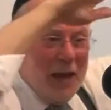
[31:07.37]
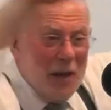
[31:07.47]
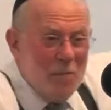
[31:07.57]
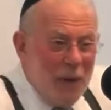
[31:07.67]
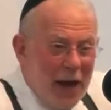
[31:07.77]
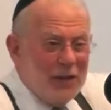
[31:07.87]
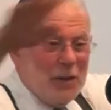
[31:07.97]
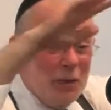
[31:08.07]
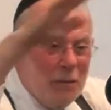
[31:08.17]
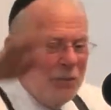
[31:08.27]

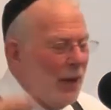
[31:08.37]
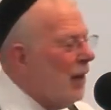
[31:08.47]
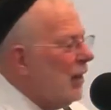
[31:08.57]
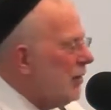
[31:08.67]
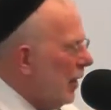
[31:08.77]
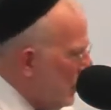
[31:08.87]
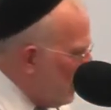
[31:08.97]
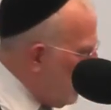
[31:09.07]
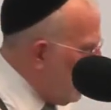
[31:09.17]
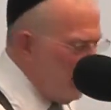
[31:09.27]
impossible. So I
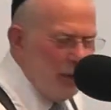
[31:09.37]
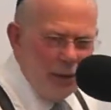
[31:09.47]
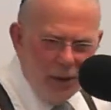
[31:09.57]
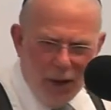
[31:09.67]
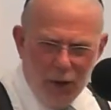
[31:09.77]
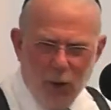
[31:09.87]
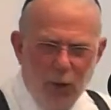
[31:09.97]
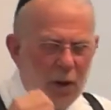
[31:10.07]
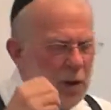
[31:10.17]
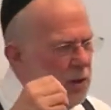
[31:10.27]
just want to tell
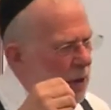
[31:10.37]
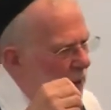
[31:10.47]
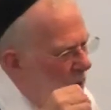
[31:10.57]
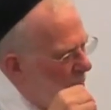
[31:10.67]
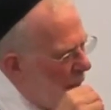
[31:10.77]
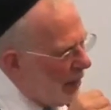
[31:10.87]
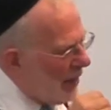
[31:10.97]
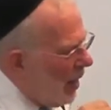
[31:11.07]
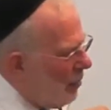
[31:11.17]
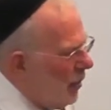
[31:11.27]
you that in about
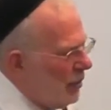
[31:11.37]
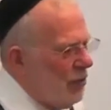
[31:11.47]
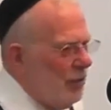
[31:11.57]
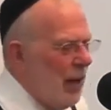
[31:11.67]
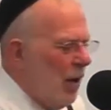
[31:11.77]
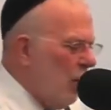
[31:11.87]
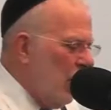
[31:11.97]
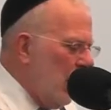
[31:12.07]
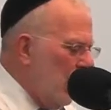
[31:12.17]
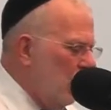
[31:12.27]
nine months from now,
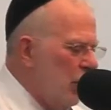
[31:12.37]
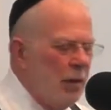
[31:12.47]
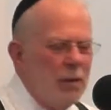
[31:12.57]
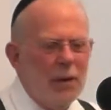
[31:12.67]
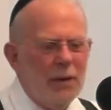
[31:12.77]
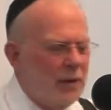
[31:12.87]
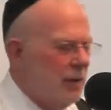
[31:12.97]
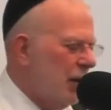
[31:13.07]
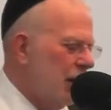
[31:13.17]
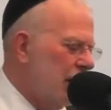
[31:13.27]
there's
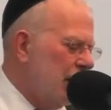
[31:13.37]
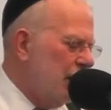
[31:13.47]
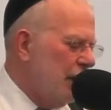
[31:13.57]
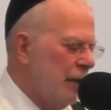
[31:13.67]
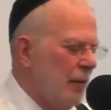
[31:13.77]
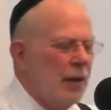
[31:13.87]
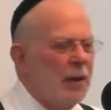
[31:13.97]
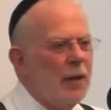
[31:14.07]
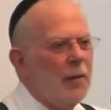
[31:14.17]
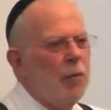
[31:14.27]
a,
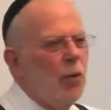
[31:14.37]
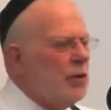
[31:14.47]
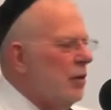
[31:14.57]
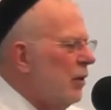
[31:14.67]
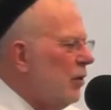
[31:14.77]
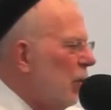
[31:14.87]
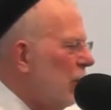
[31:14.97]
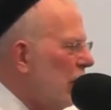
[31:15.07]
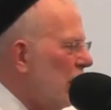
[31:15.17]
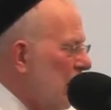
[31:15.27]
a portion of the
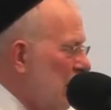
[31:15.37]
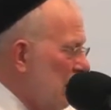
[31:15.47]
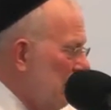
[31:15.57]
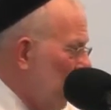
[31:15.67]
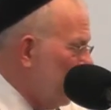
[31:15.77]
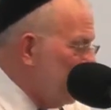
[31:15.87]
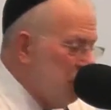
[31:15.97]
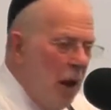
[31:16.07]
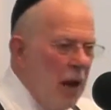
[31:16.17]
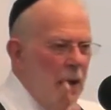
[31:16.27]
Torah
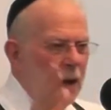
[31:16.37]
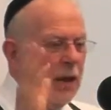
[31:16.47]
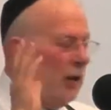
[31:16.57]
Parshas Balak